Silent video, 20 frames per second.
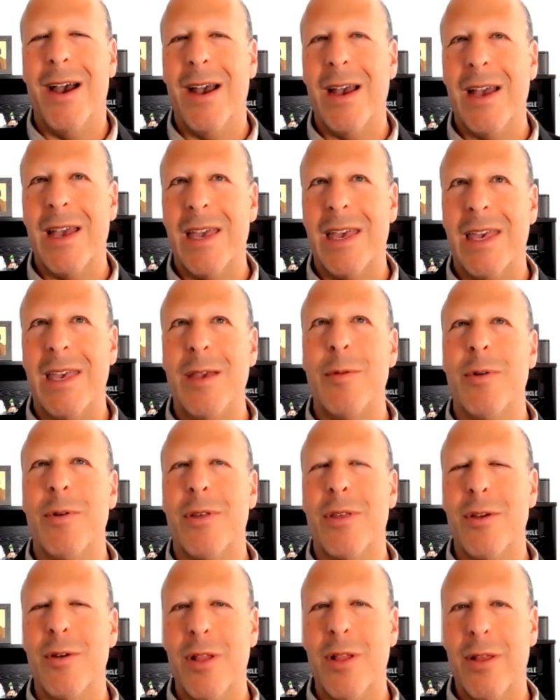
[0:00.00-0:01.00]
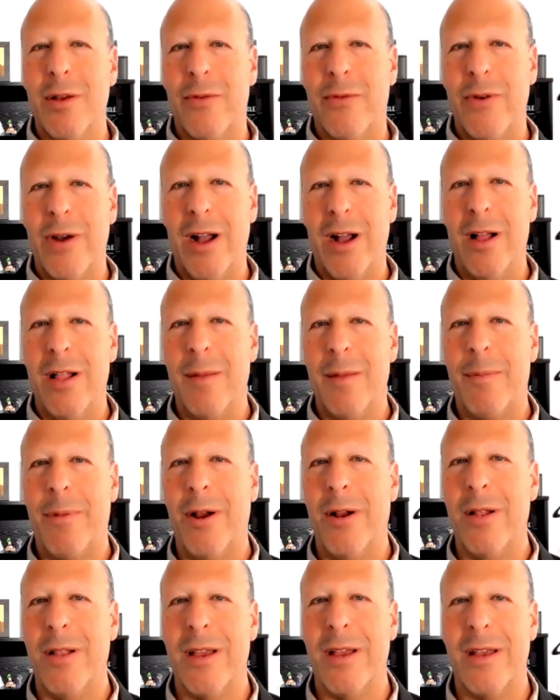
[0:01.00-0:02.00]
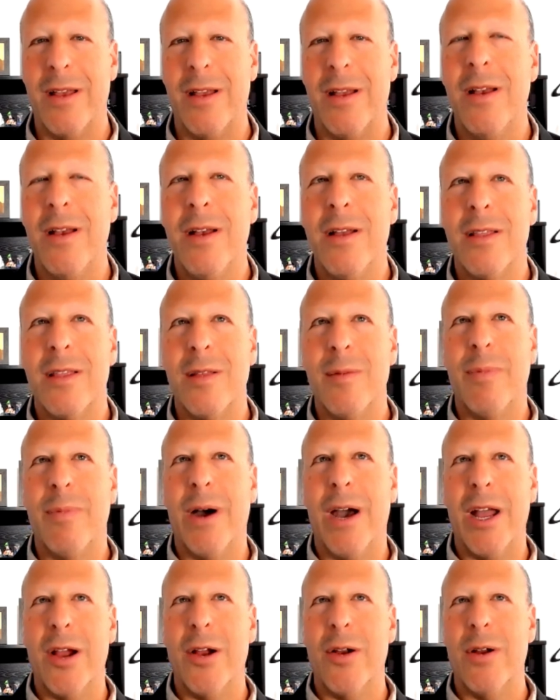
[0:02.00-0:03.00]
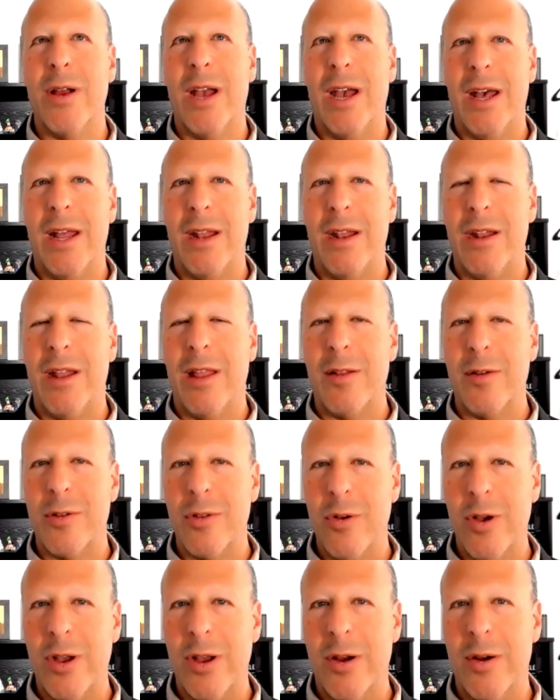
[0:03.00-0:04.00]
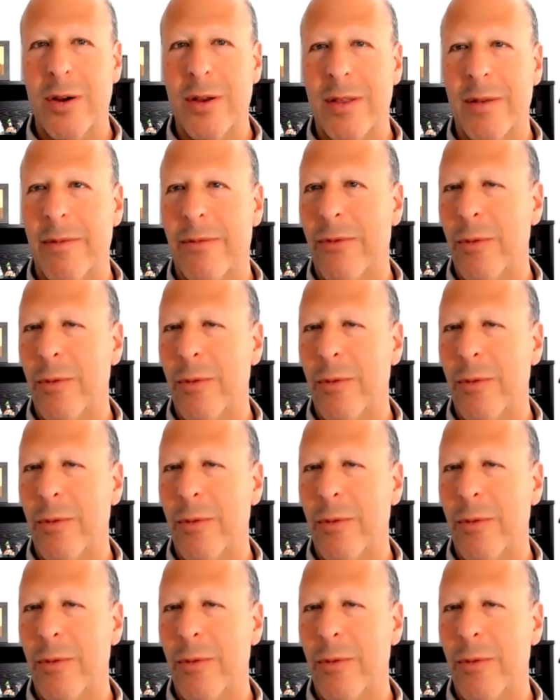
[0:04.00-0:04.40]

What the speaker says: he was new to the file. Apparently, the buyer had another lawyer. For